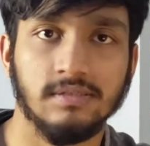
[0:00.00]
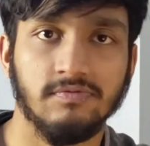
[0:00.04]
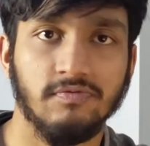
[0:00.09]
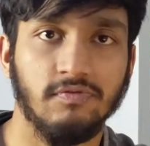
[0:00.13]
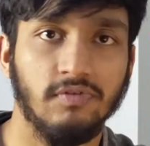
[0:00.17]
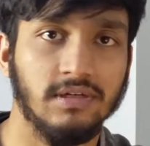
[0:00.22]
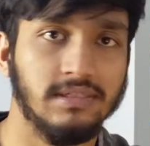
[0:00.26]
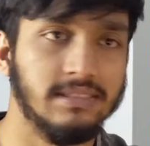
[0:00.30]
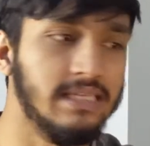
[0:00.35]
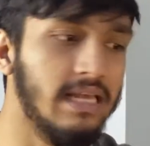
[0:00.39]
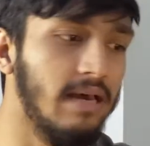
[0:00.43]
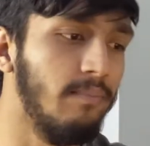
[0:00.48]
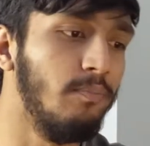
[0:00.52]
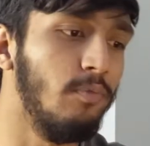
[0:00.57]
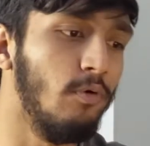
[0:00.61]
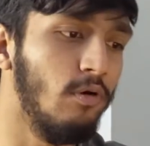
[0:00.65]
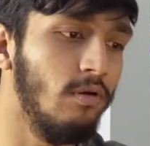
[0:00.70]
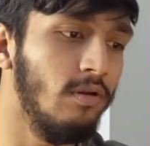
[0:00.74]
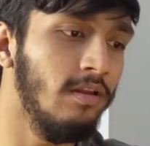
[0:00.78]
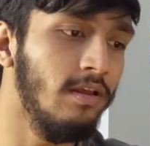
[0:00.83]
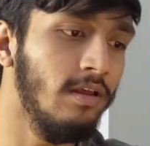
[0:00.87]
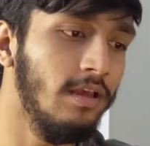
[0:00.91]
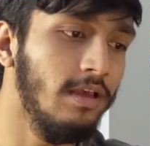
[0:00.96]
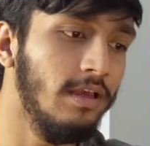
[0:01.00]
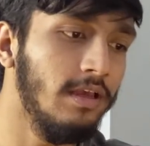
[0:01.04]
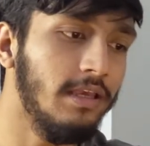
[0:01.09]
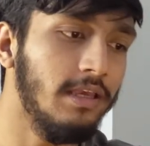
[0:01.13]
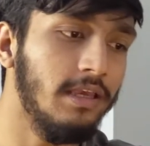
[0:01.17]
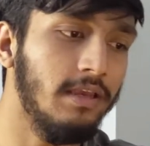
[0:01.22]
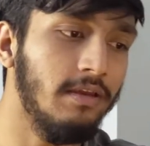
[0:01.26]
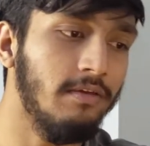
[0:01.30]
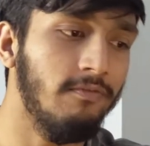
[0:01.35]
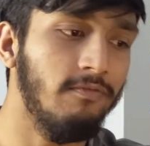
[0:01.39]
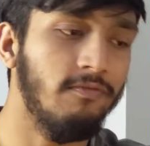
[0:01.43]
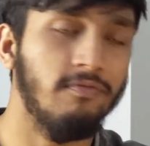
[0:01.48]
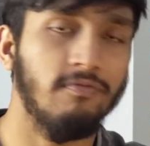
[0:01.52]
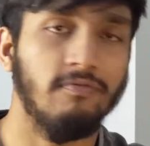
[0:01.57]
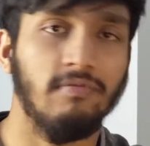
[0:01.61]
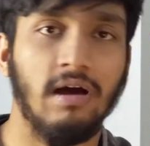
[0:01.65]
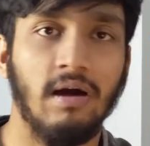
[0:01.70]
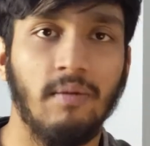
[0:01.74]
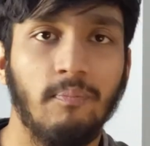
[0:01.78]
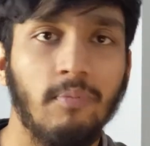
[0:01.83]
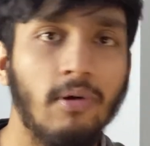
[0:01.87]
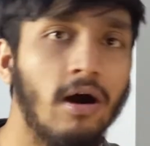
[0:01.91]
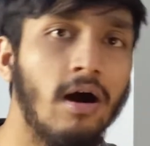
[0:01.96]
For example, if
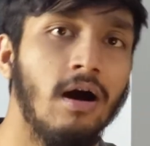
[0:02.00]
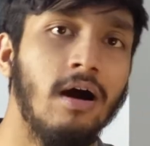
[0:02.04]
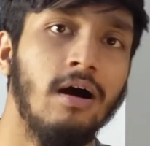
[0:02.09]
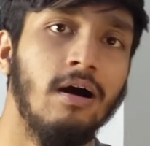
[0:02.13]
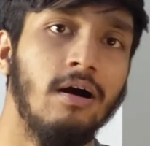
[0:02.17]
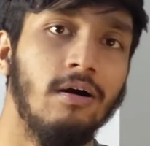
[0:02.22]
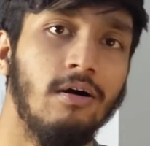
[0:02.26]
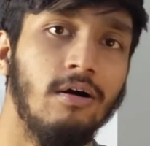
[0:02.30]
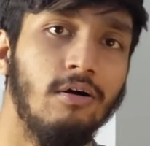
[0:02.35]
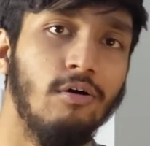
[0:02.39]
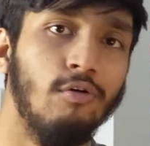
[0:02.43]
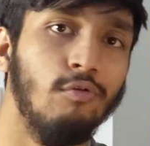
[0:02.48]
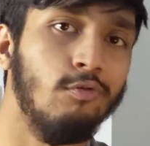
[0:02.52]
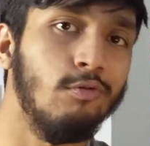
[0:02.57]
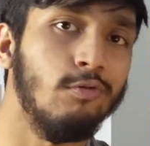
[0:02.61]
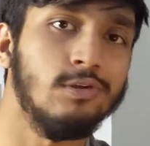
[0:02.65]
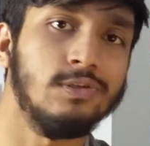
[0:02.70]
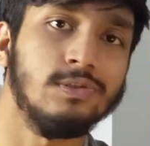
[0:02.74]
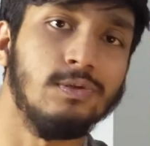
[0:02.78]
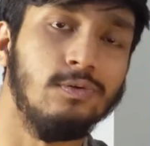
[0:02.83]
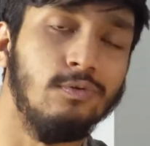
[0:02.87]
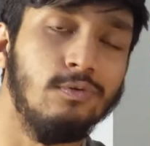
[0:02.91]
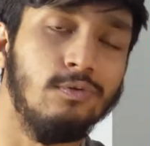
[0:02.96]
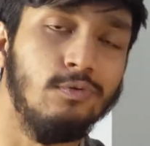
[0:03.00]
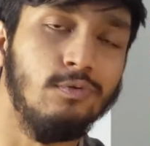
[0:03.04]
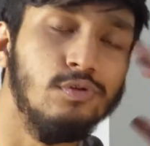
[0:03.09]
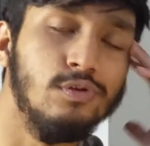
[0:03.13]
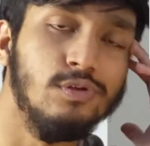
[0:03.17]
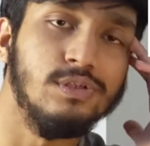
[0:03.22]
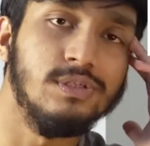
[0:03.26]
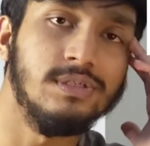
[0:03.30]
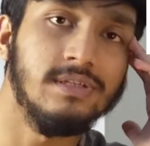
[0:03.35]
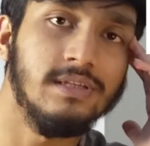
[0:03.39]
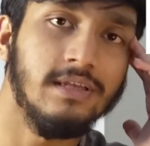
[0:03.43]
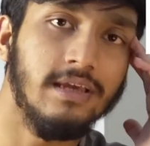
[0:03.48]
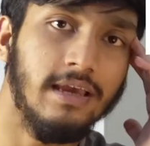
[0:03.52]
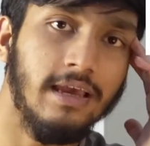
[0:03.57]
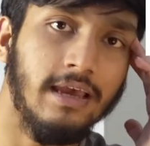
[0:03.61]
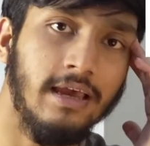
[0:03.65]
a part was loose,